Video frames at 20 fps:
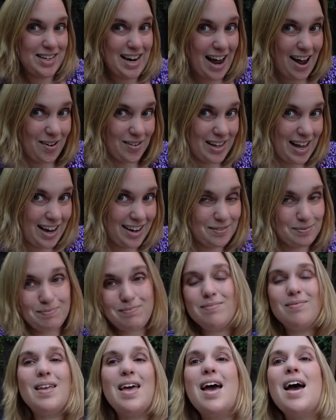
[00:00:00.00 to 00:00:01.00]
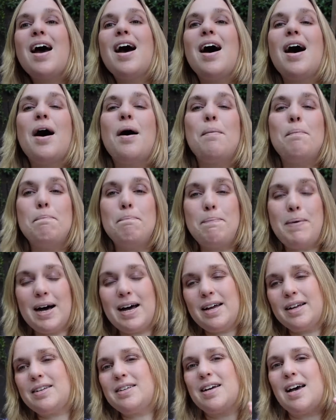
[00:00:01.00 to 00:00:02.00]
to outline.
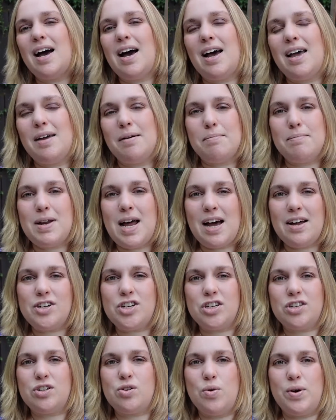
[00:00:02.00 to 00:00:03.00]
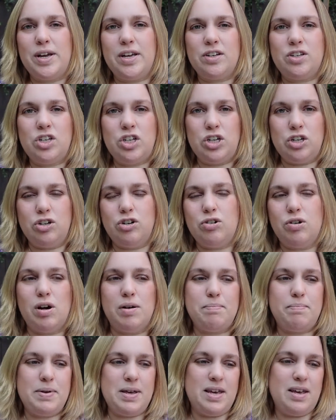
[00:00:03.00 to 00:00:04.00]
But I am not just going to
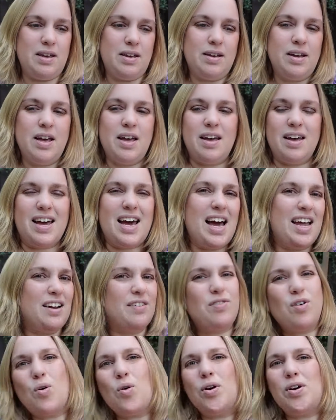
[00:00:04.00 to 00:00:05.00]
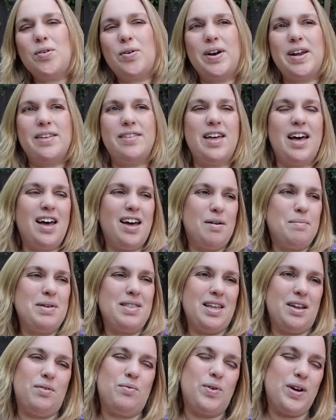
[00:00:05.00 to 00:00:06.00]
be kind of ordering them
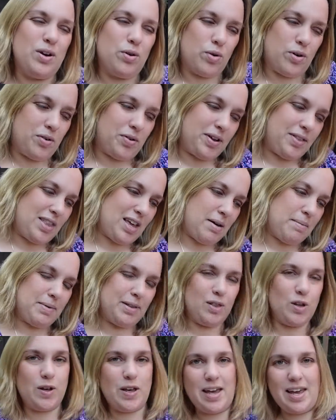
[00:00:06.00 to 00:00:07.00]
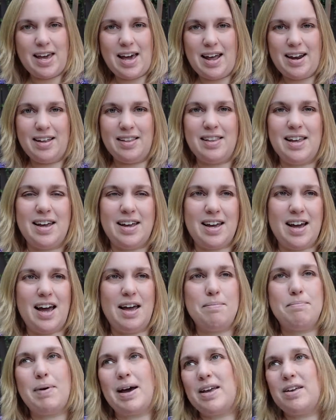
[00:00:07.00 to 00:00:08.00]
and then reordering them and looking at it like
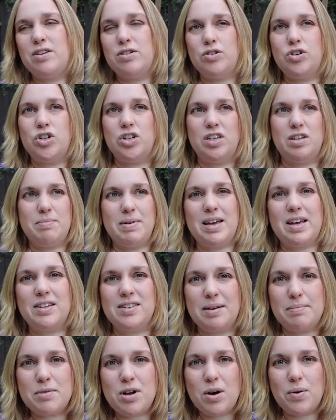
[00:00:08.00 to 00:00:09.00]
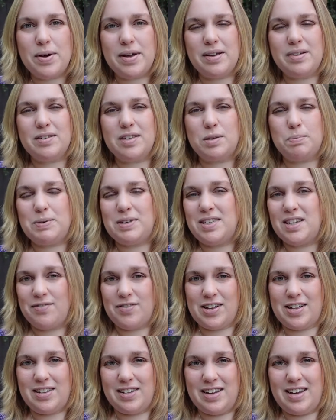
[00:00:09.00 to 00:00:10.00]
I might usually, because I'm going
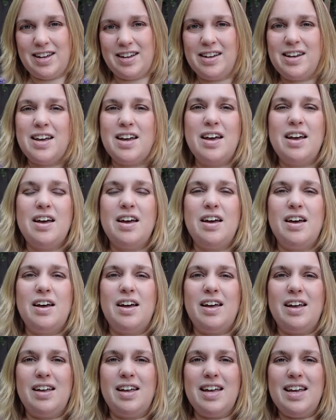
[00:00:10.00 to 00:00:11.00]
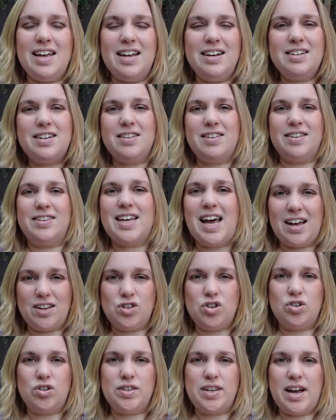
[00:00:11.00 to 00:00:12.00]
specifically into this
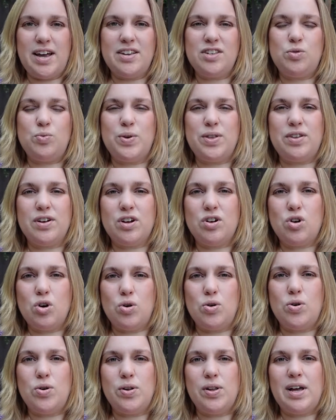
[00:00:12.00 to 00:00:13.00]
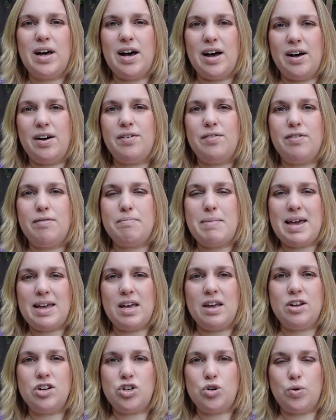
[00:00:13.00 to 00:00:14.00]
exercise with a goal of
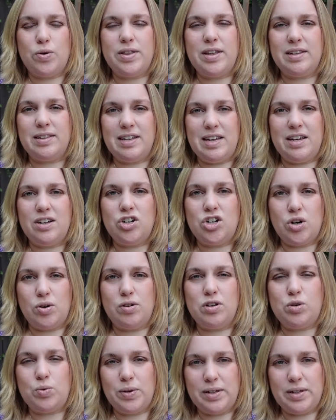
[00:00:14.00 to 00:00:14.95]
making sure that Lee and Jonah's